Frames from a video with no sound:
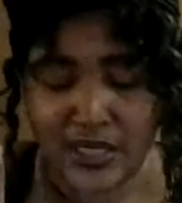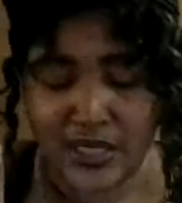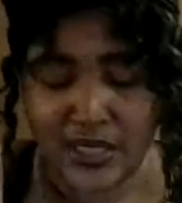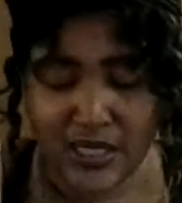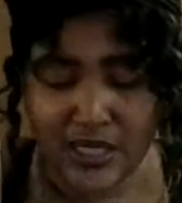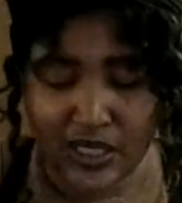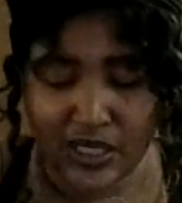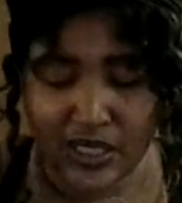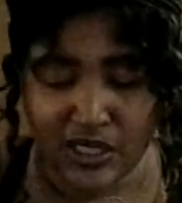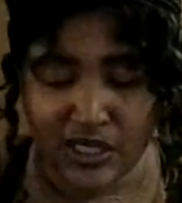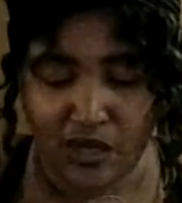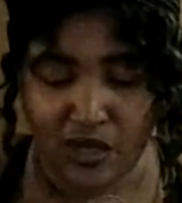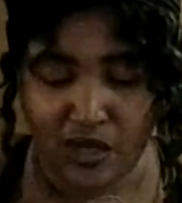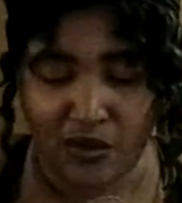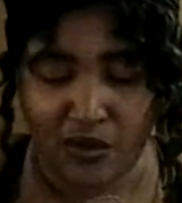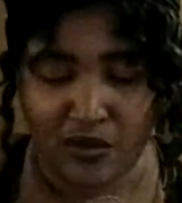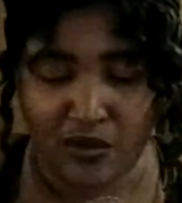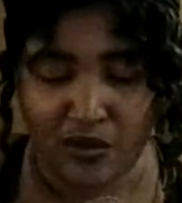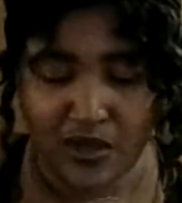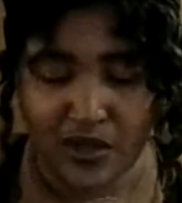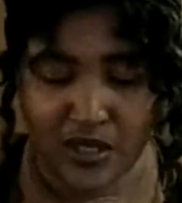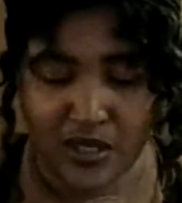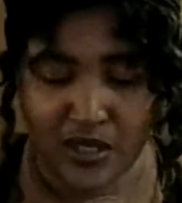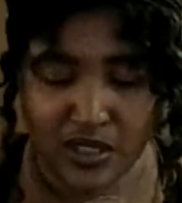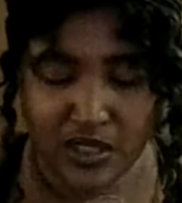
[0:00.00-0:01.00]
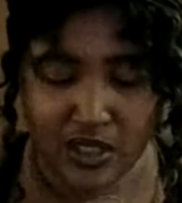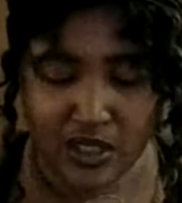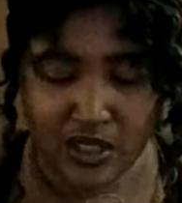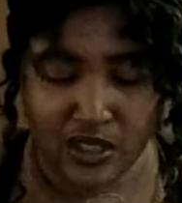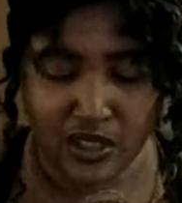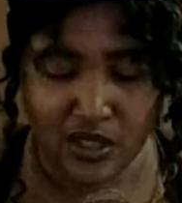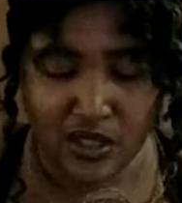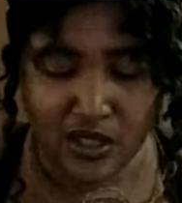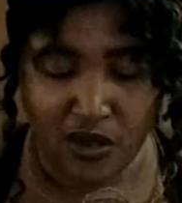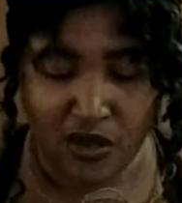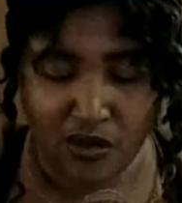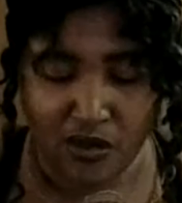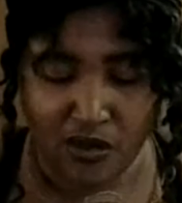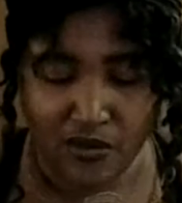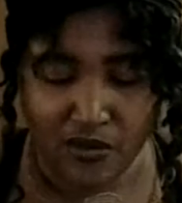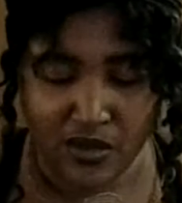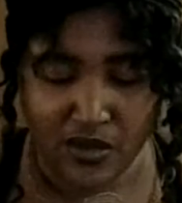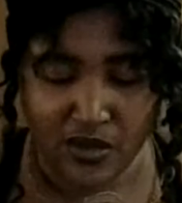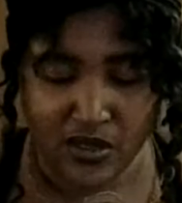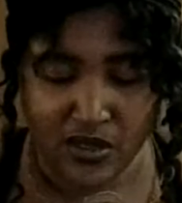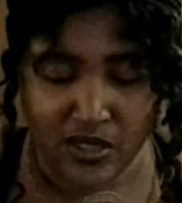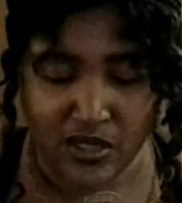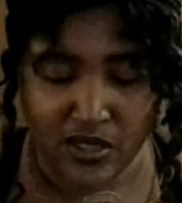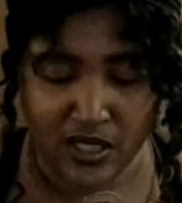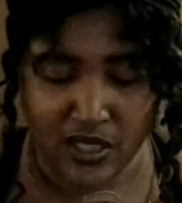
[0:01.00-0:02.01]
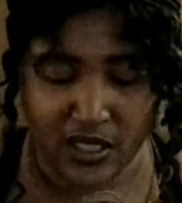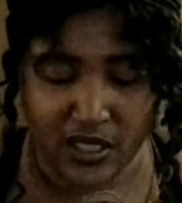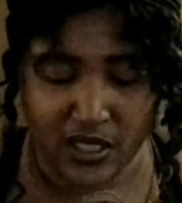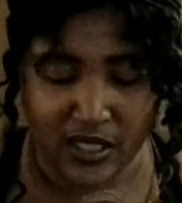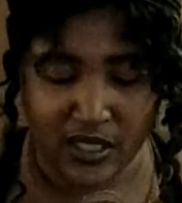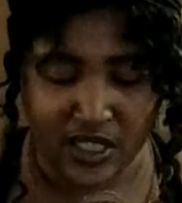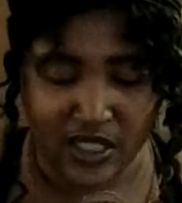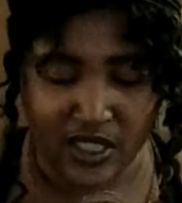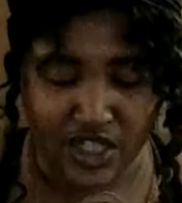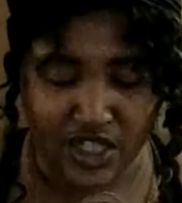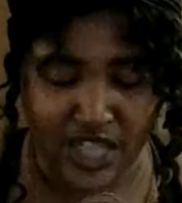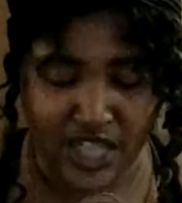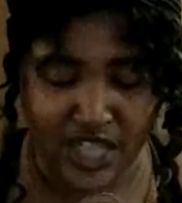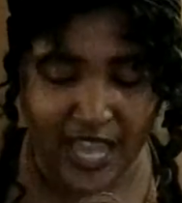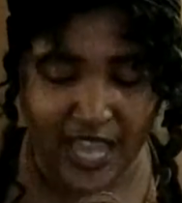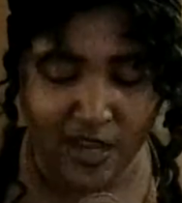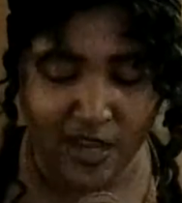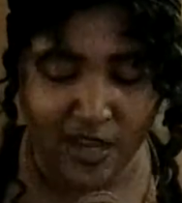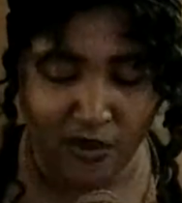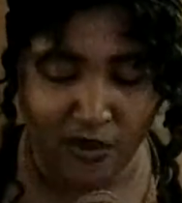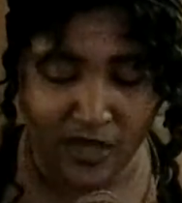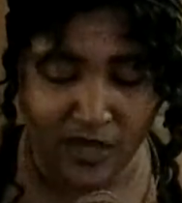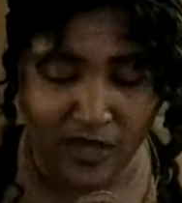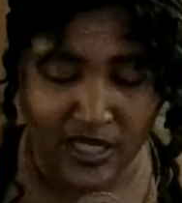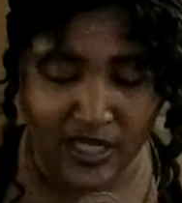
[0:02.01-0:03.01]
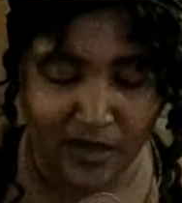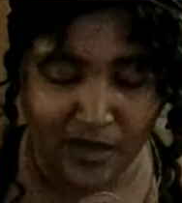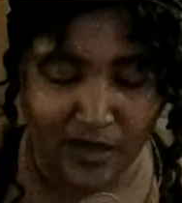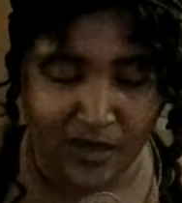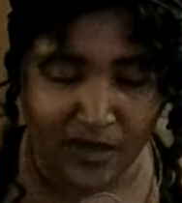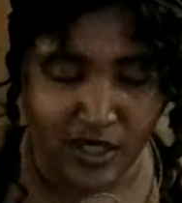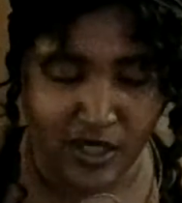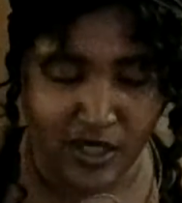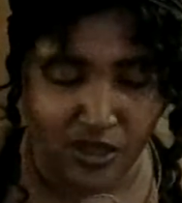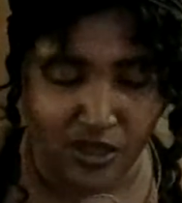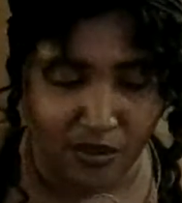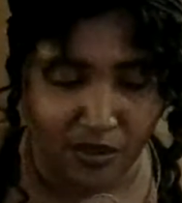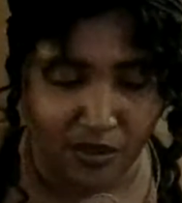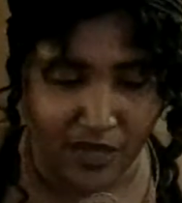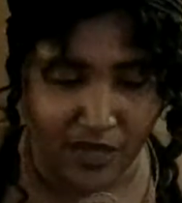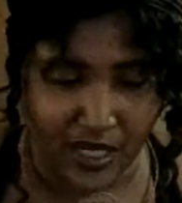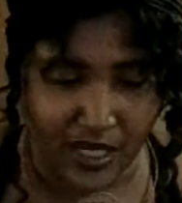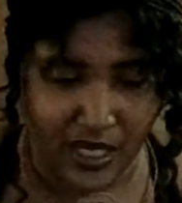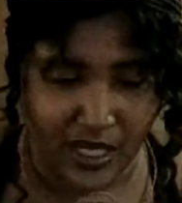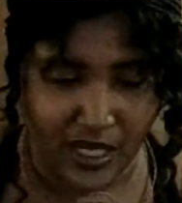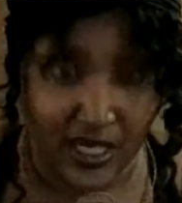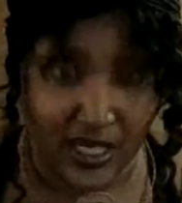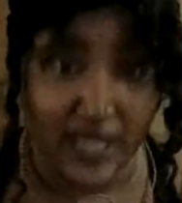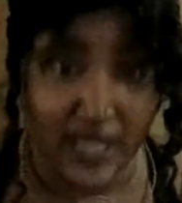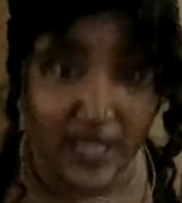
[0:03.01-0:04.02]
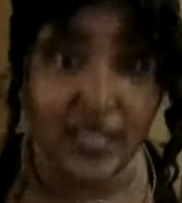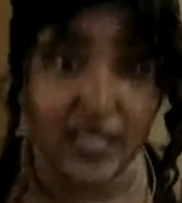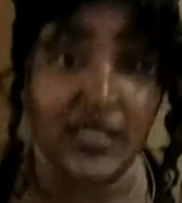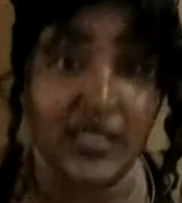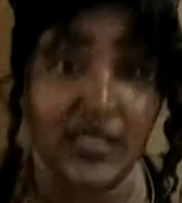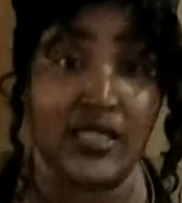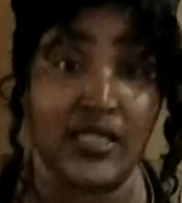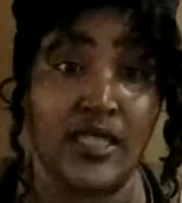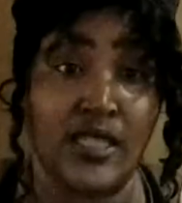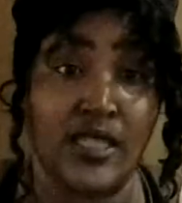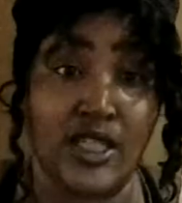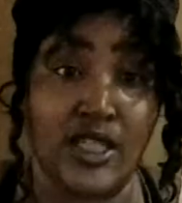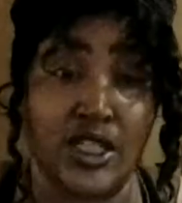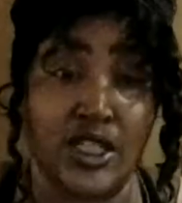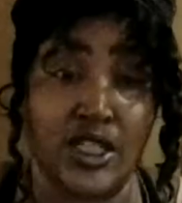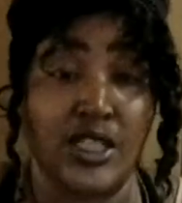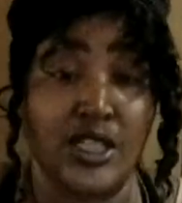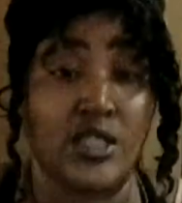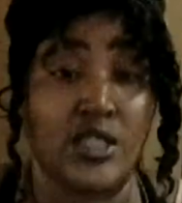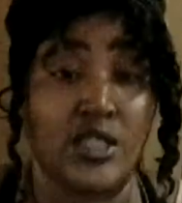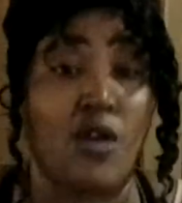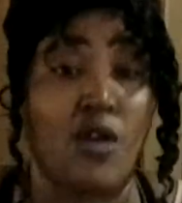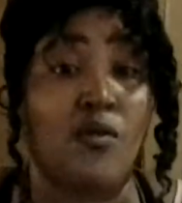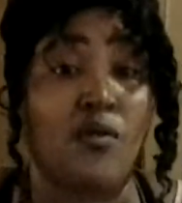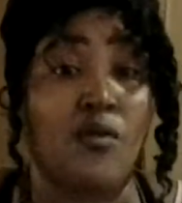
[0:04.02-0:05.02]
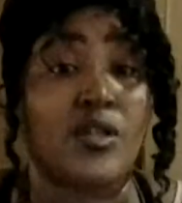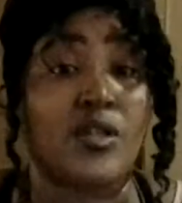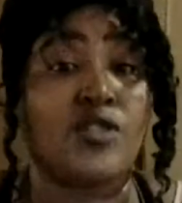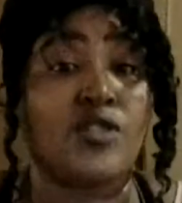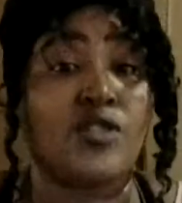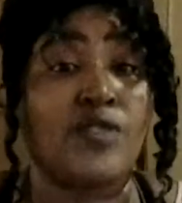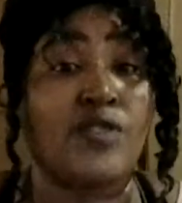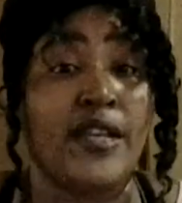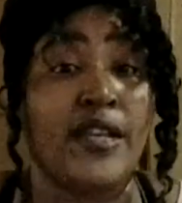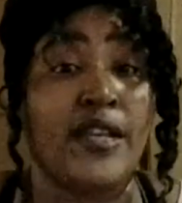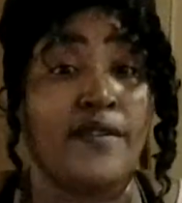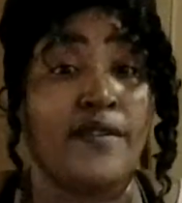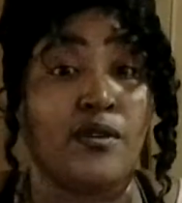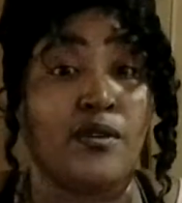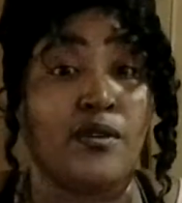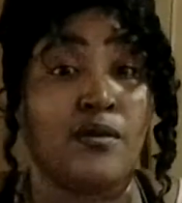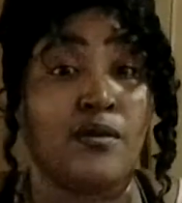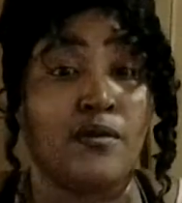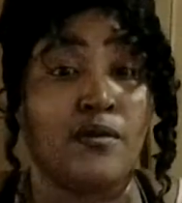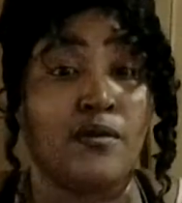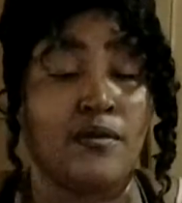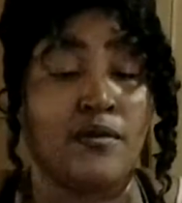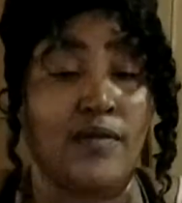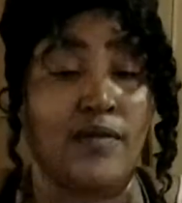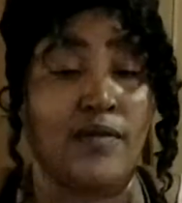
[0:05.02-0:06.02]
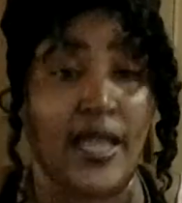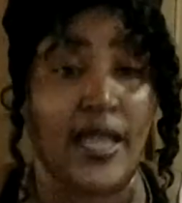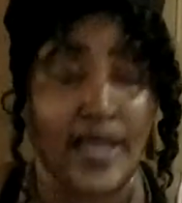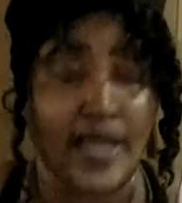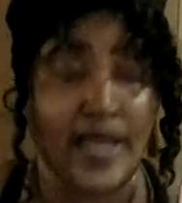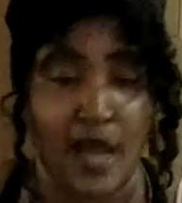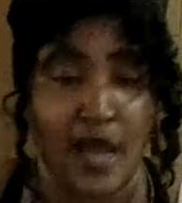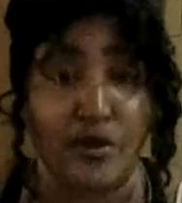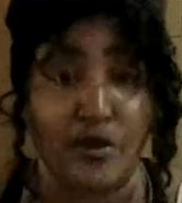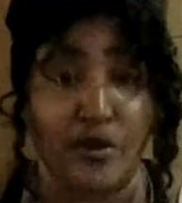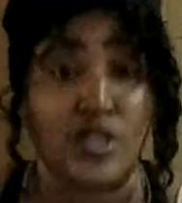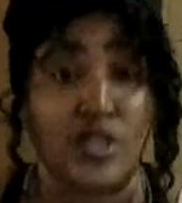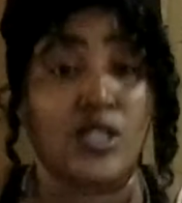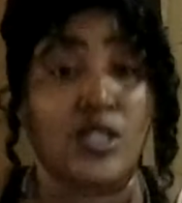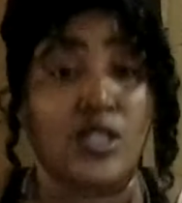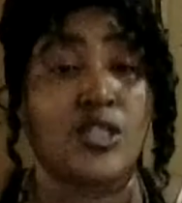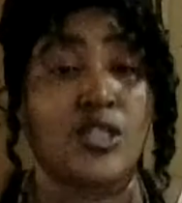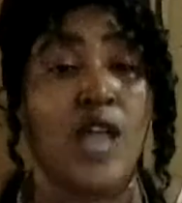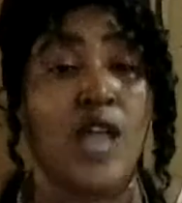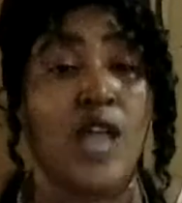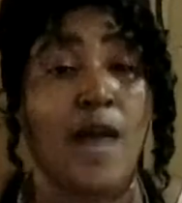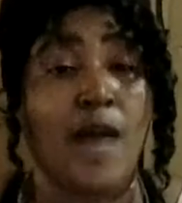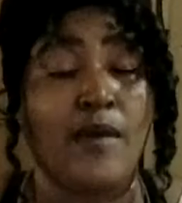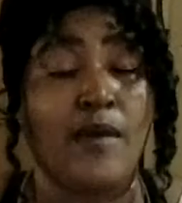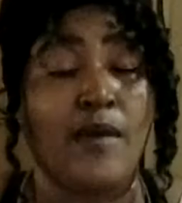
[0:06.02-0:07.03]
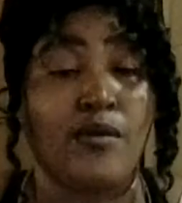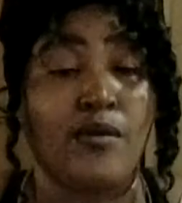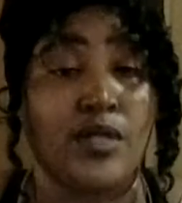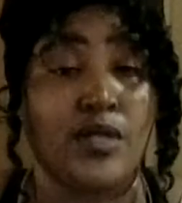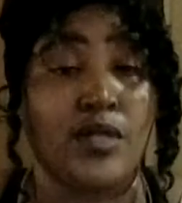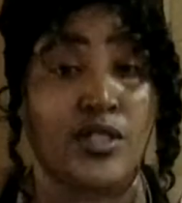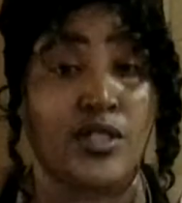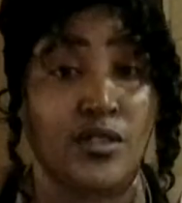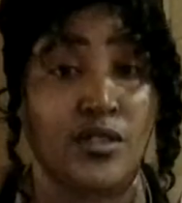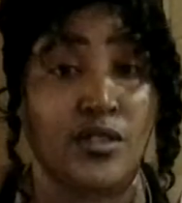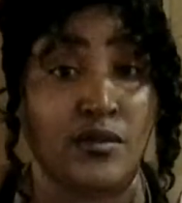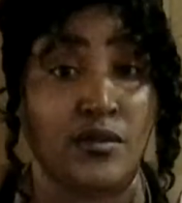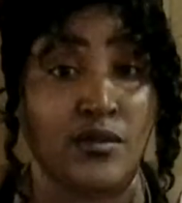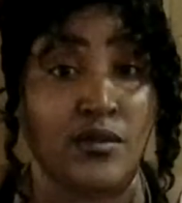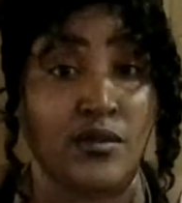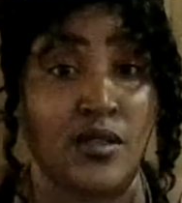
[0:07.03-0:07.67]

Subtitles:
So the shadow work that we're doing is essentially soul retrieval, like how a shaman would do.